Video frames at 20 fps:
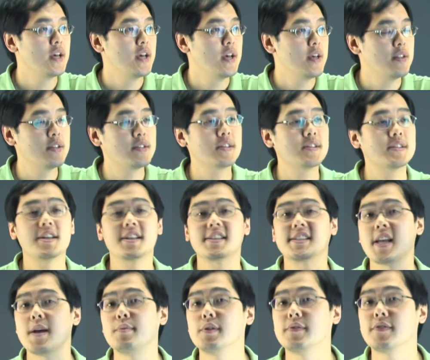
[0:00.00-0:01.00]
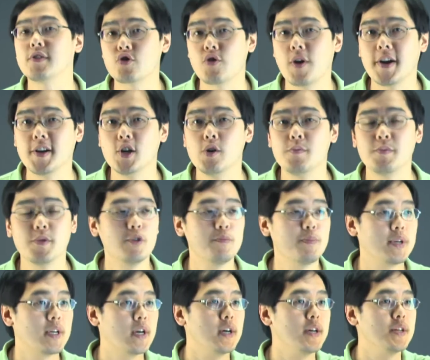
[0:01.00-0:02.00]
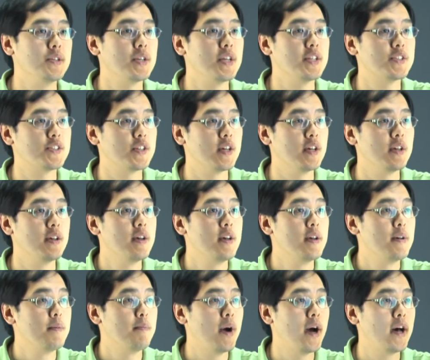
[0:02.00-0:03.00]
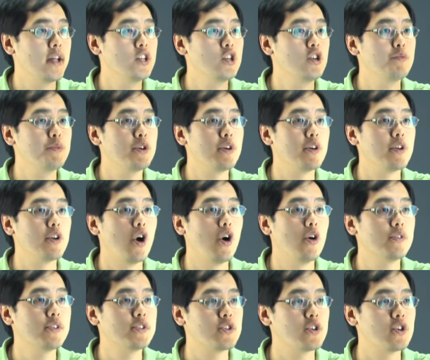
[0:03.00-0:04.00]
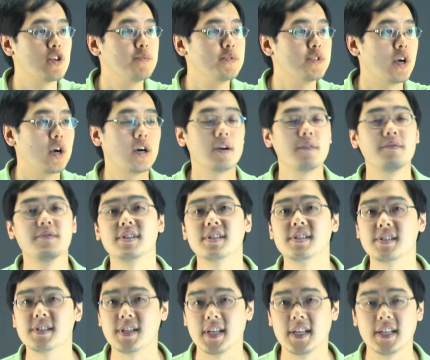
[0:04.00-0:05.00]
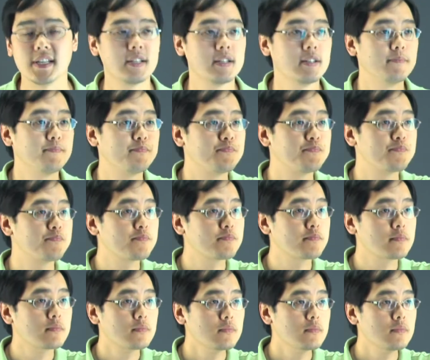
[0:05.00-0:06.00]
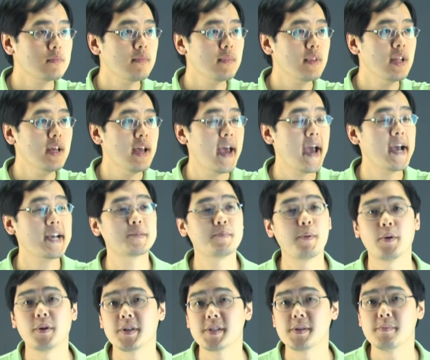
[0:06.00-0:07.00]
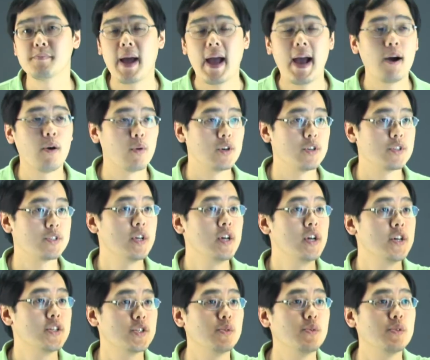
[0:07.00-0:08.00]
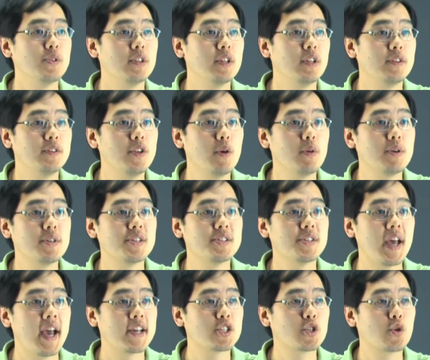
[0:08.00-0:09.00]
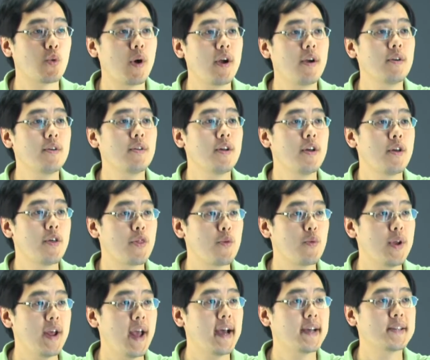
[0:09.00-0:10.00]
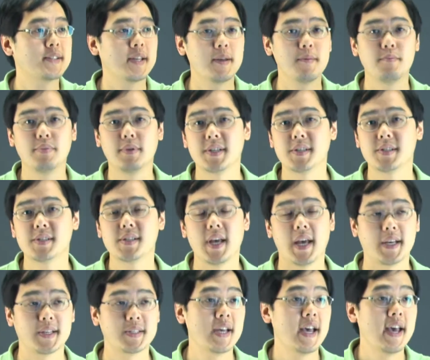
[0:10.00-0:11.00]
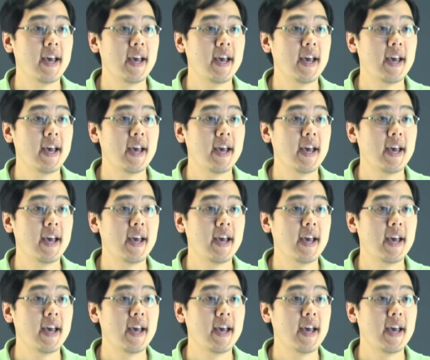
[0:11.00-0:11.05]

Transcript: This is an example of a trinomial because it's a polynomial and all the terms are of distinct exponents and powers. So notice this x squared, 3x, and plus 6.